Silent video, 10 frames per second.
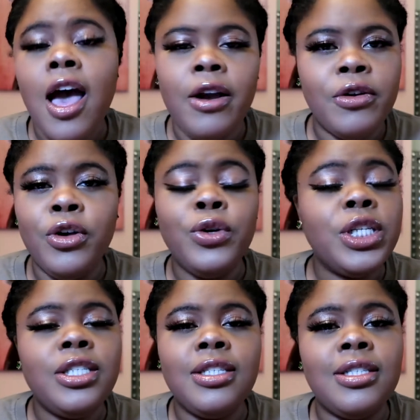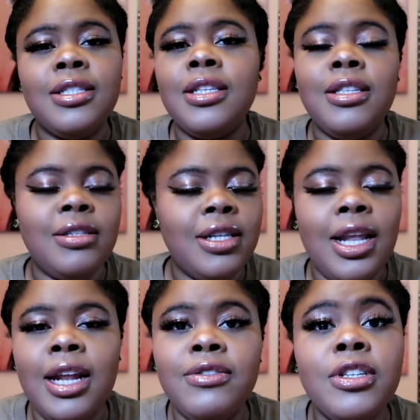I don't know, it's just, there's a
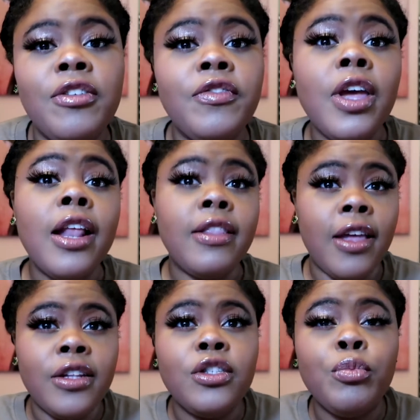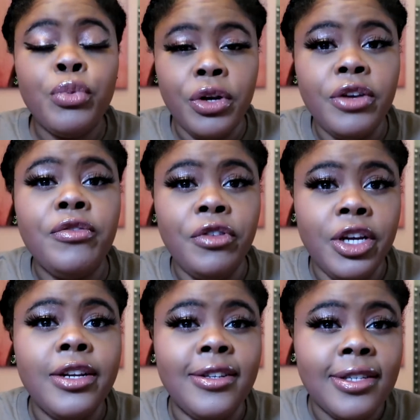lot of stuff that's pretty
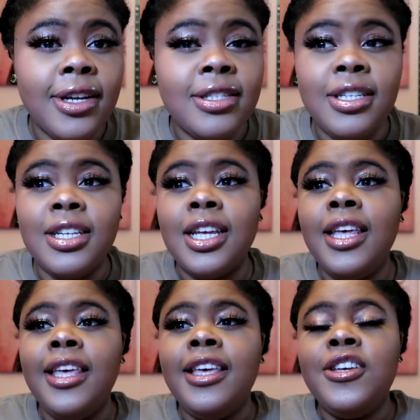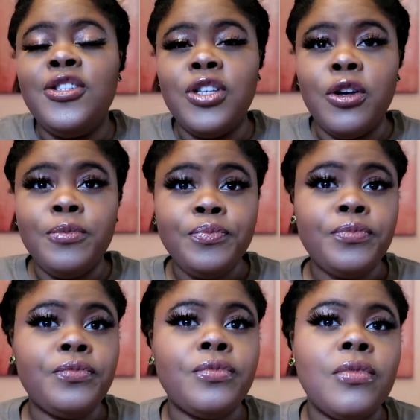freaking disgusting. So,
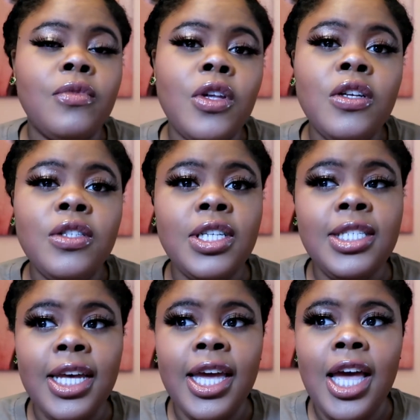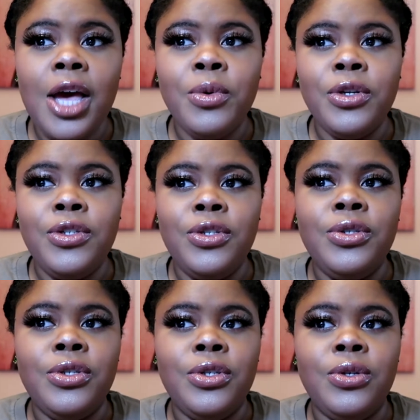today I wanted to
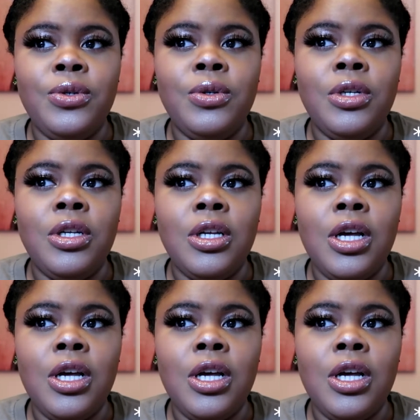do